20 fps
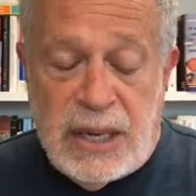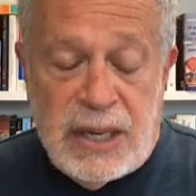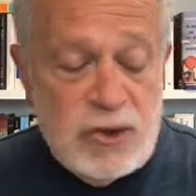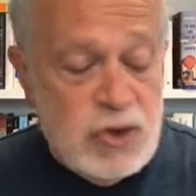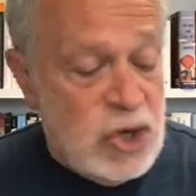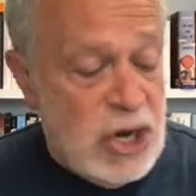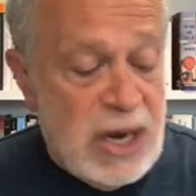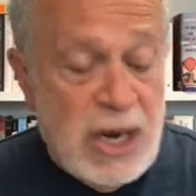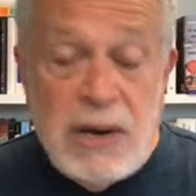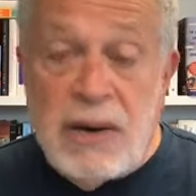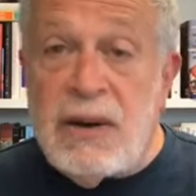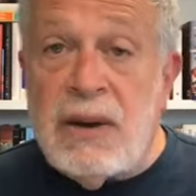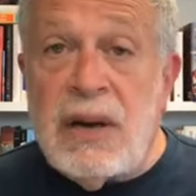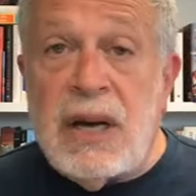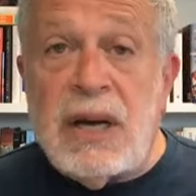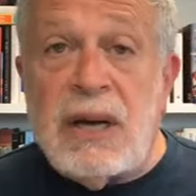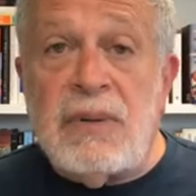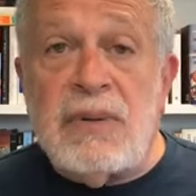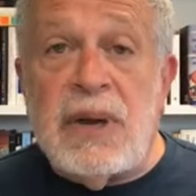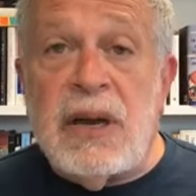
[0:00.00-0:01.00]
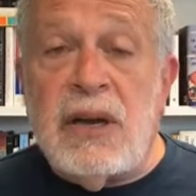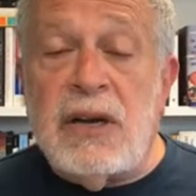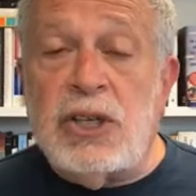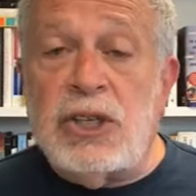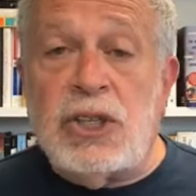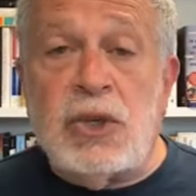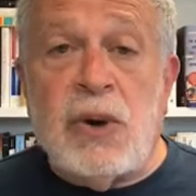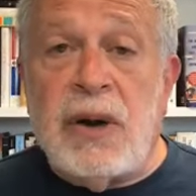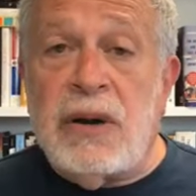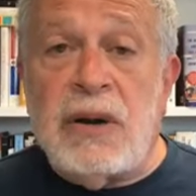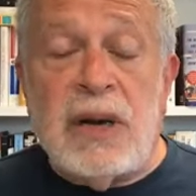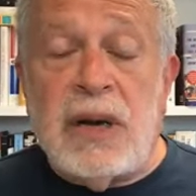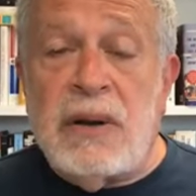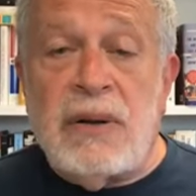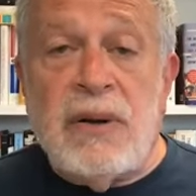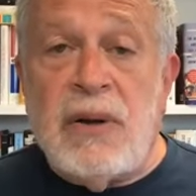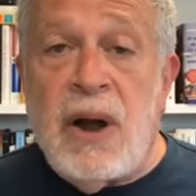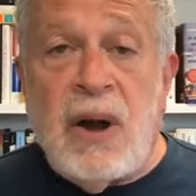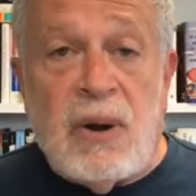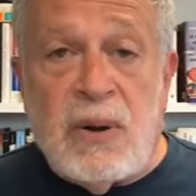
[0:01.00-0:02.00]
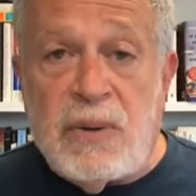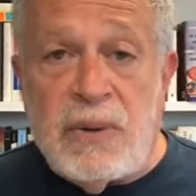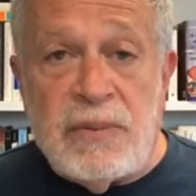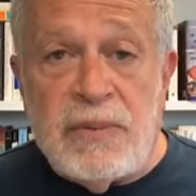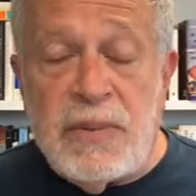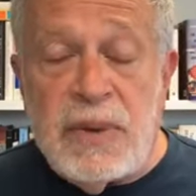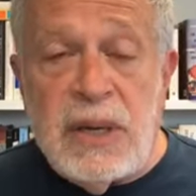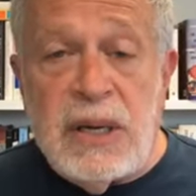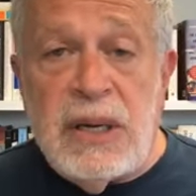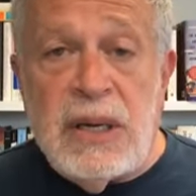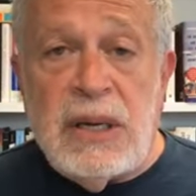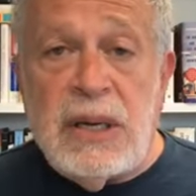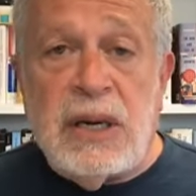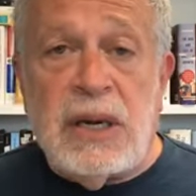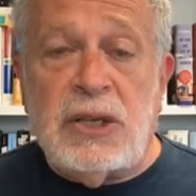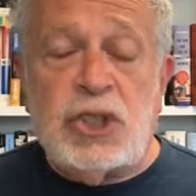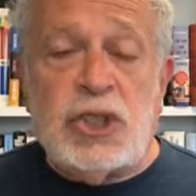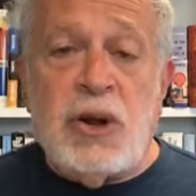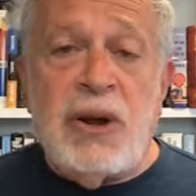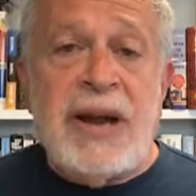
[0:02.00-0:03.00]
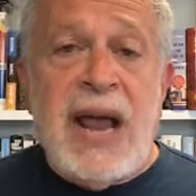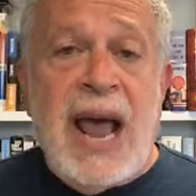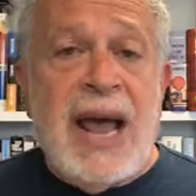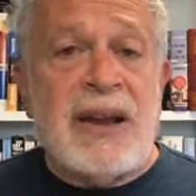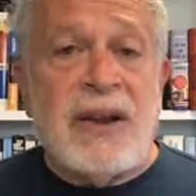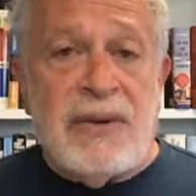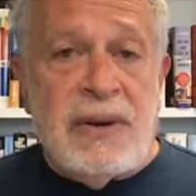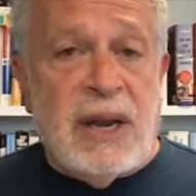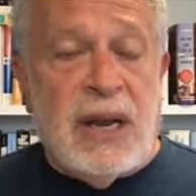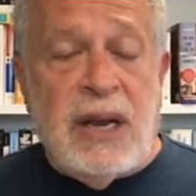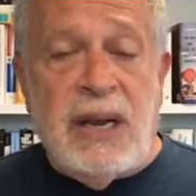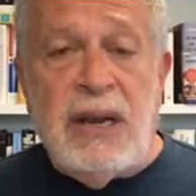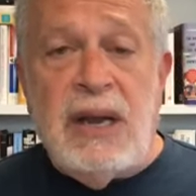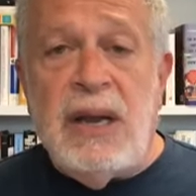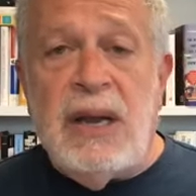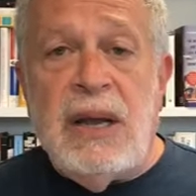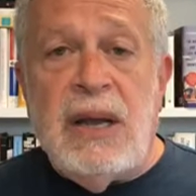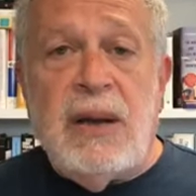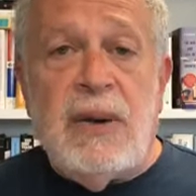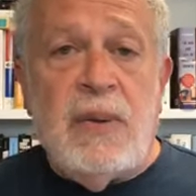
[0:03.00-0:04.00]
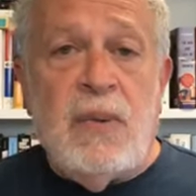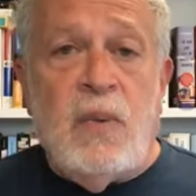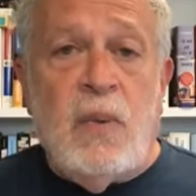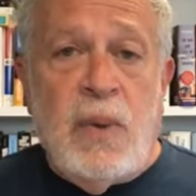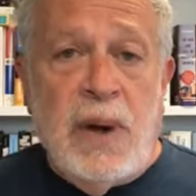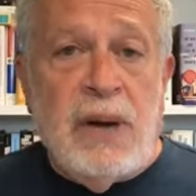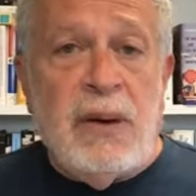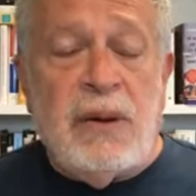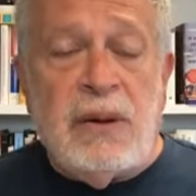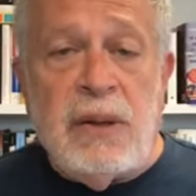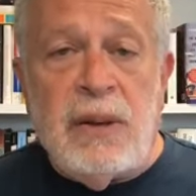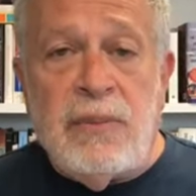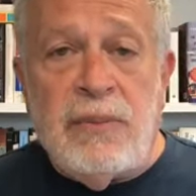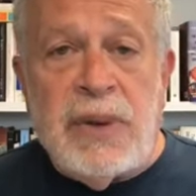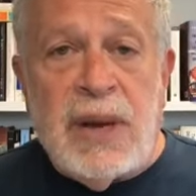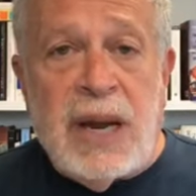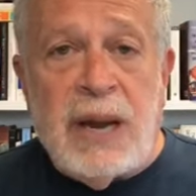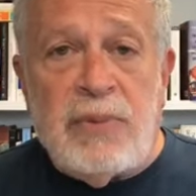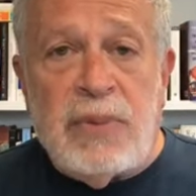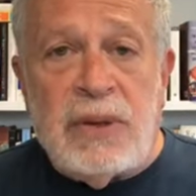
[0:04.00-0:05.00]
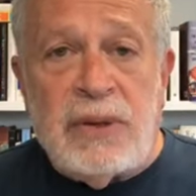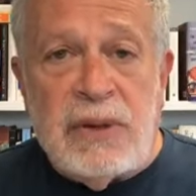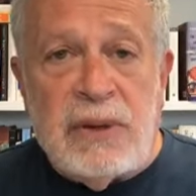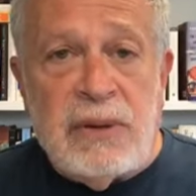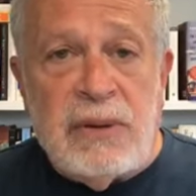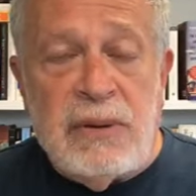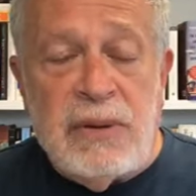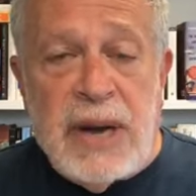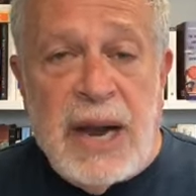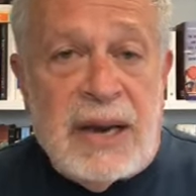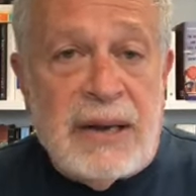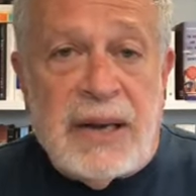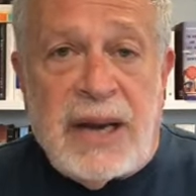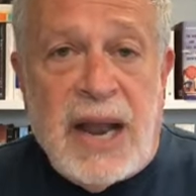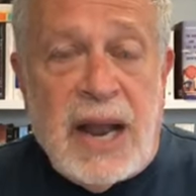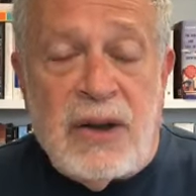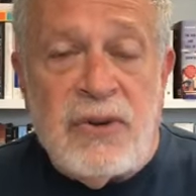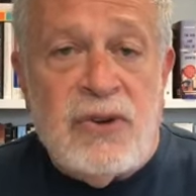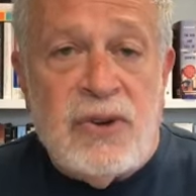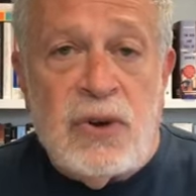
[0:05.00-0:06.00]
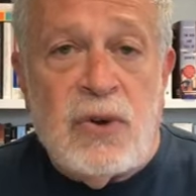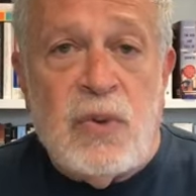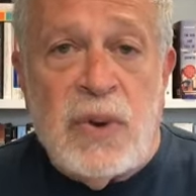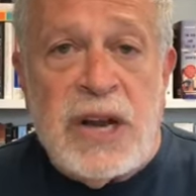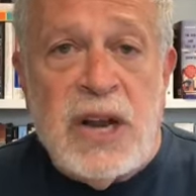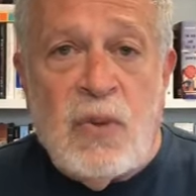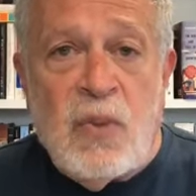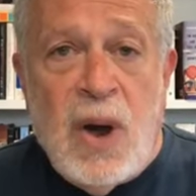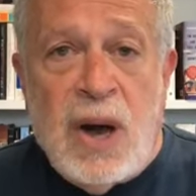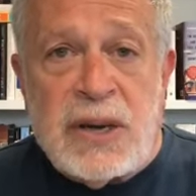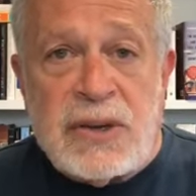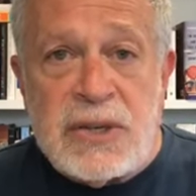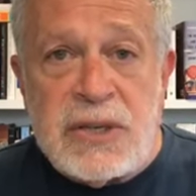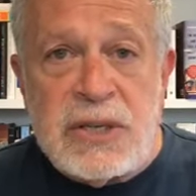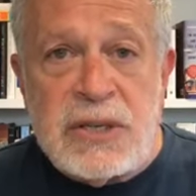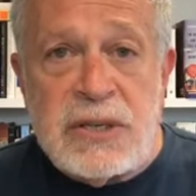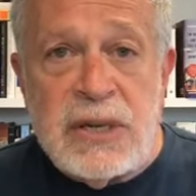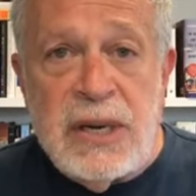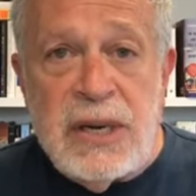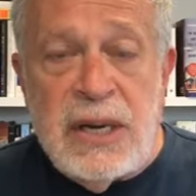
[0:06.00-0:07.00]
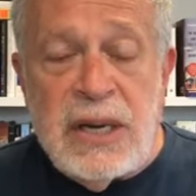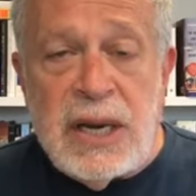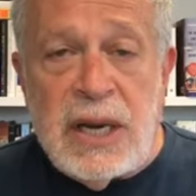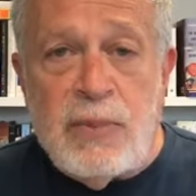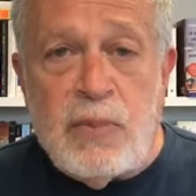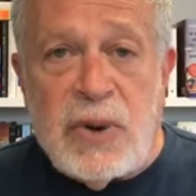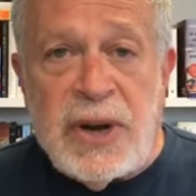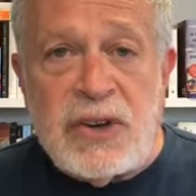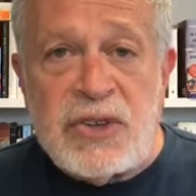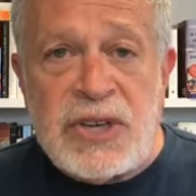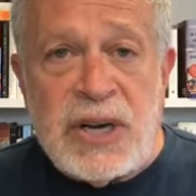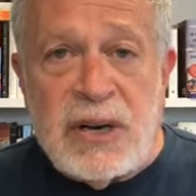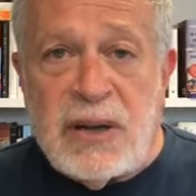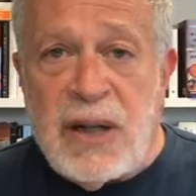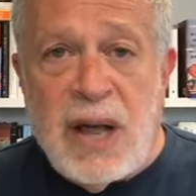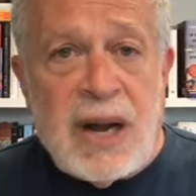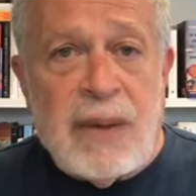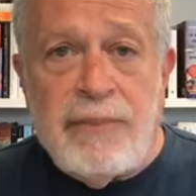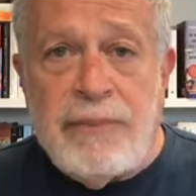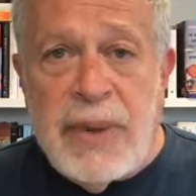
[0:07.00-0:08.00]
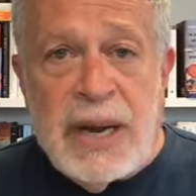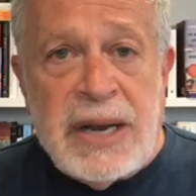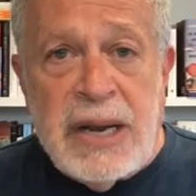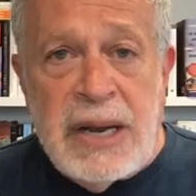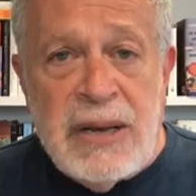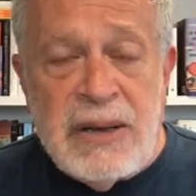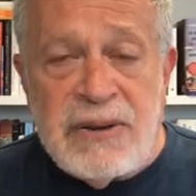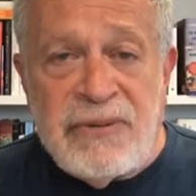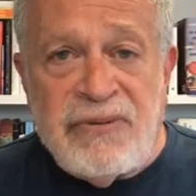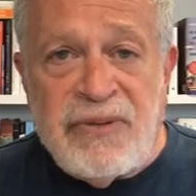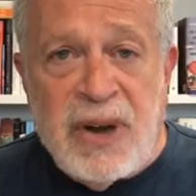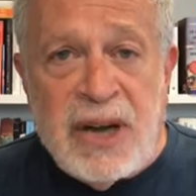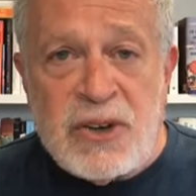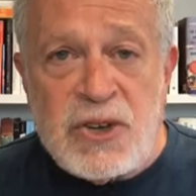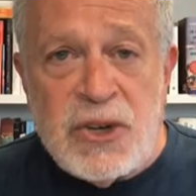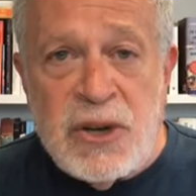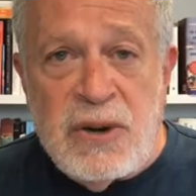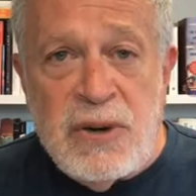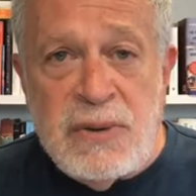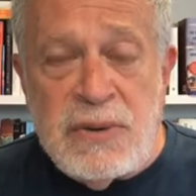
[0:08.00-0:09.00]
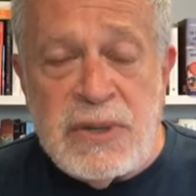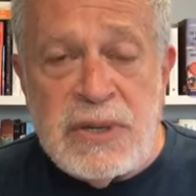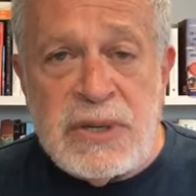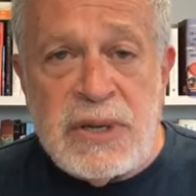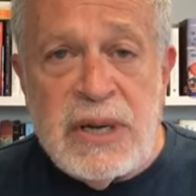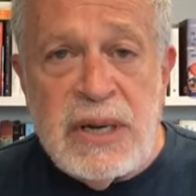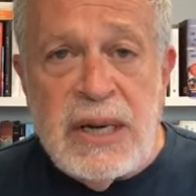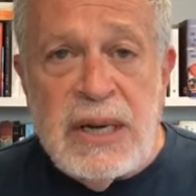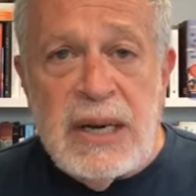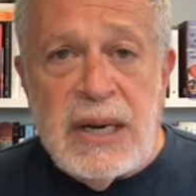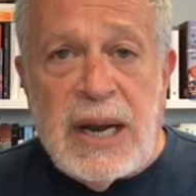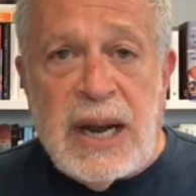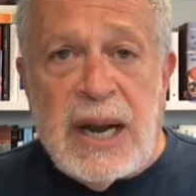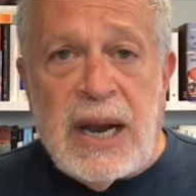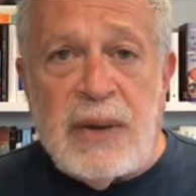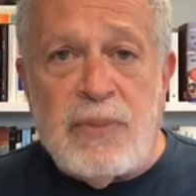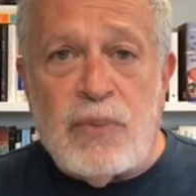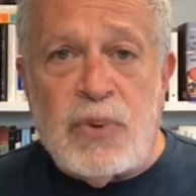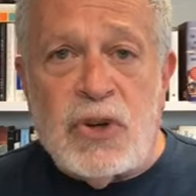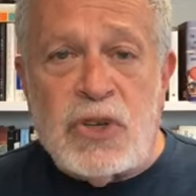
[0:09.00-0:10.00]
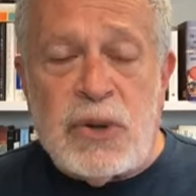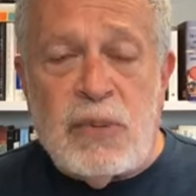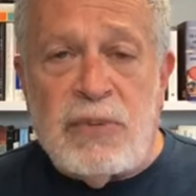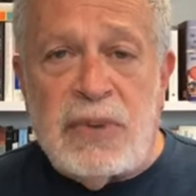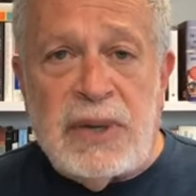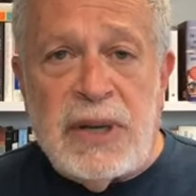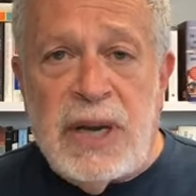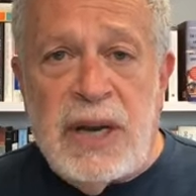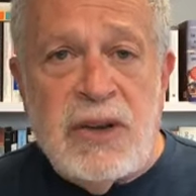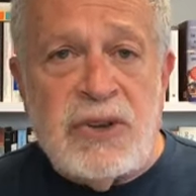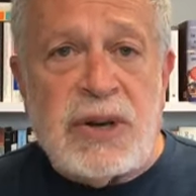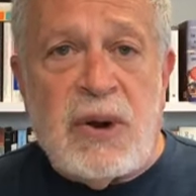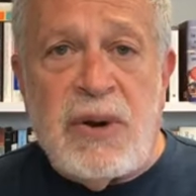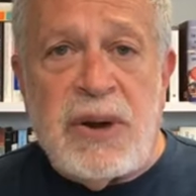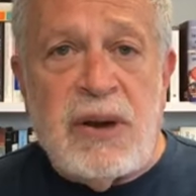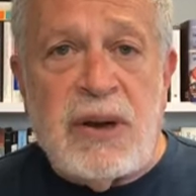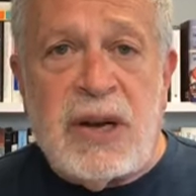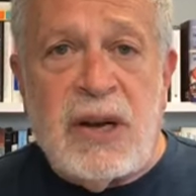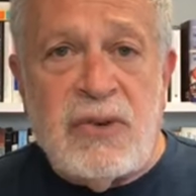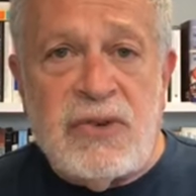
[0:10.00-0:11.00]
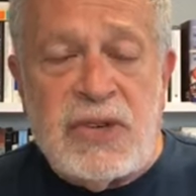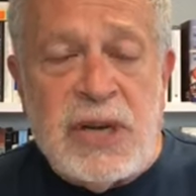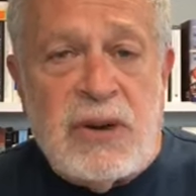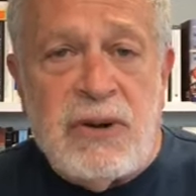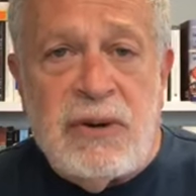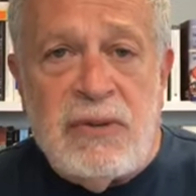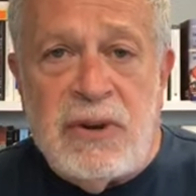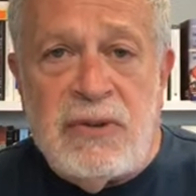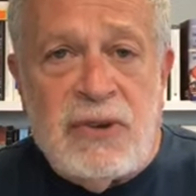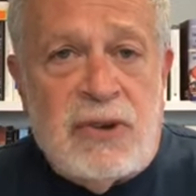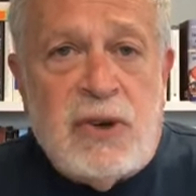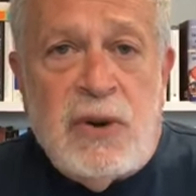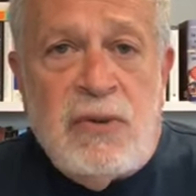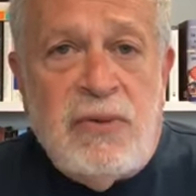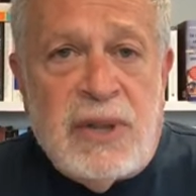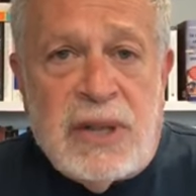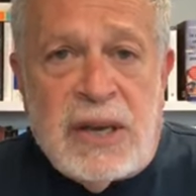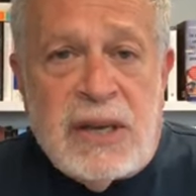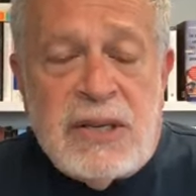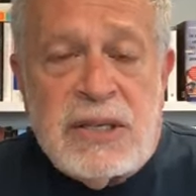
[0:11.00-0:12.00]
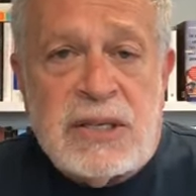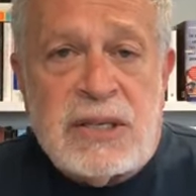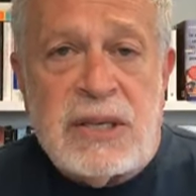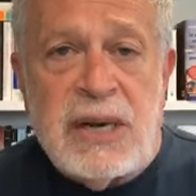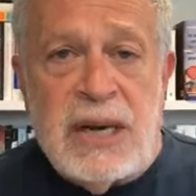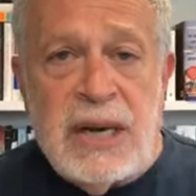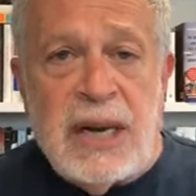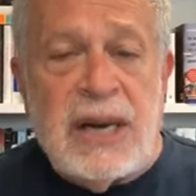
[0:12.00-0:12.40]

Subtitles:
Ginny, in a short, no. Sean Hannity will be able to and can do what he wants. He brings in a lot of money to Fox News, and presumably he's going to continue to do this.